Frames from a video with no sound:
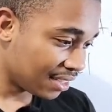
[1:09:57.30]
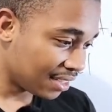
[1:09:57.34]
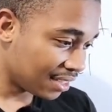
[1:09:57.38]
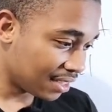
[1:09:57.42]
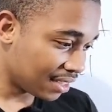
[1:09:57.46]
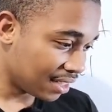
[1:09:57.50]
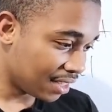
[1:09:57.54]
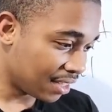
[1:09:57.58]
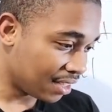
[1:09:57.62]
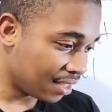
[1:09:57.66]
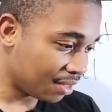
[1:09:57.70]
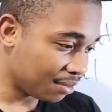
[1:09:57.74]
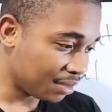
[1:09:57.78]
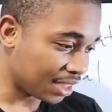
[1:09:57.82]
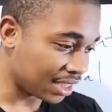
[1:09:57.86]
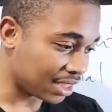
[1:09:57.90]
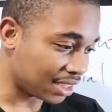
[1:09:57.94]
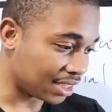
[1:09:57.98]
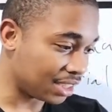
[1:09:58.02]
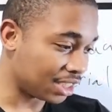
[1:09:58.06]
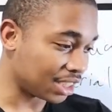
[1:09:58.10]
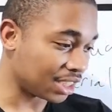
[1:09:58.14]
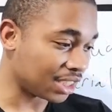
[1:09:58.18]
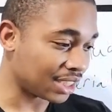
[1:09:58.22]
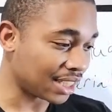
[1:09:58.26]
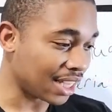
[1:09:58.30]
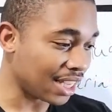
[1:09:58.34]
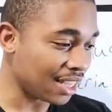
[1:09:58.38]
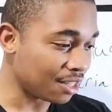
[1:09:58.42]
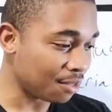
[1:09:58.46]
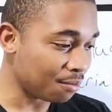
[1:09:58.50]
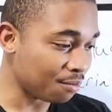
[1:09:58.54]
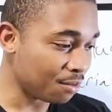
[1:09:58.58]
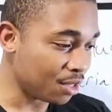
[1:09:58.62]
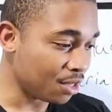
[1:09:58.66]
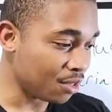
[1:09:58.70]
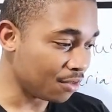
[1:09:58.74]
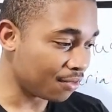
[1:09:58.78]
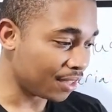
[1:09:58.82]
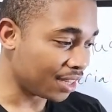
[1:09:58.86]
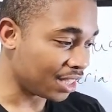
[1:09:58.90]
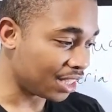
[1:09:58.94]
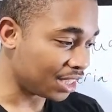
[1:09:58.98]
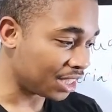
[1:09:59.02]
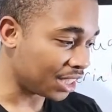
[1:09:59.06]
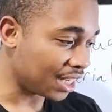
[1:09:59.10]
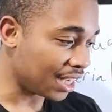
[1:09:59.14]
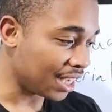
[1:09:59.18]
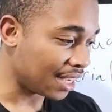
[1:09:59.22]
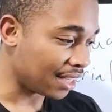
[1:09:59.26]
Just say the move in the
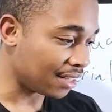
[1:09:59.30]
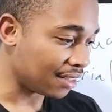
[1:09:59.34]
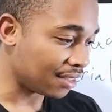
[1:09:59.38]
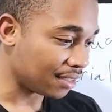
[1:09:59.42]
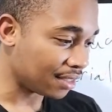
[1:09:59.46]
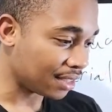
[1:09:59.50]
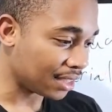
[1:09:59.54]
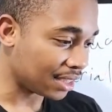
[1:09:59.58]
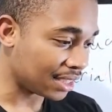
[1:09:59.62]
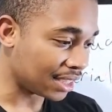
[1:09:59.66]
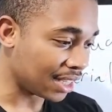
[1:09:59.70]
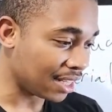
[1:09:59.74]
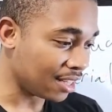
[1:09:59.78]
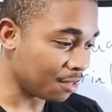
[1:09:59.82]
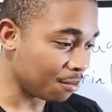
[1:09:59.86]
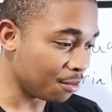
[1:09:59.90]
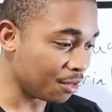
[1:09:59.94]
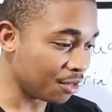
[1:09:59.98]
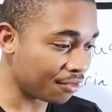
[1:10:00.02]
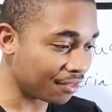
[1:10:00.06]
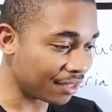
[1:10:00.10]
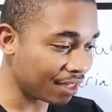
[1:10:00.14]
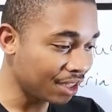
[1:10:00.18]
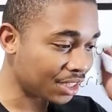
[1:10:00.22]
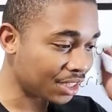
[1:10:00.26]
chat. Say the move in the